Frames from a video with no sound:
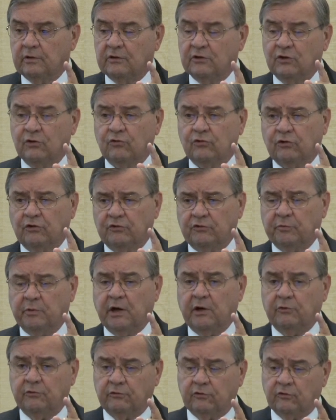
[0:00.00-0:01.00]
the usually
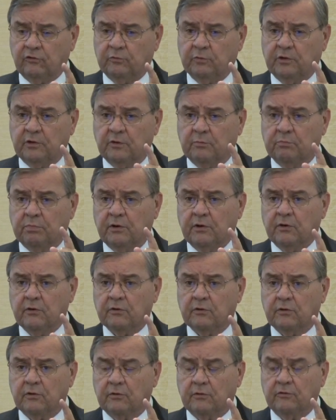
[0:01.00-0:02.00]
spouses, but the
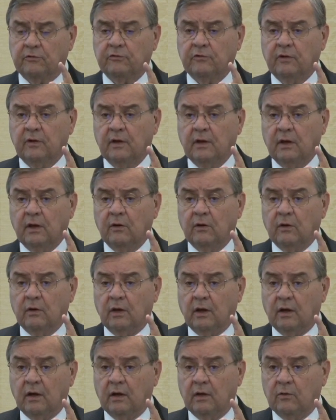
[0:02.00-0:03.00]
partners
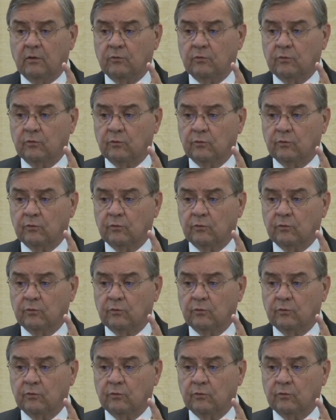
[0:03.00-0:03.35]
uh,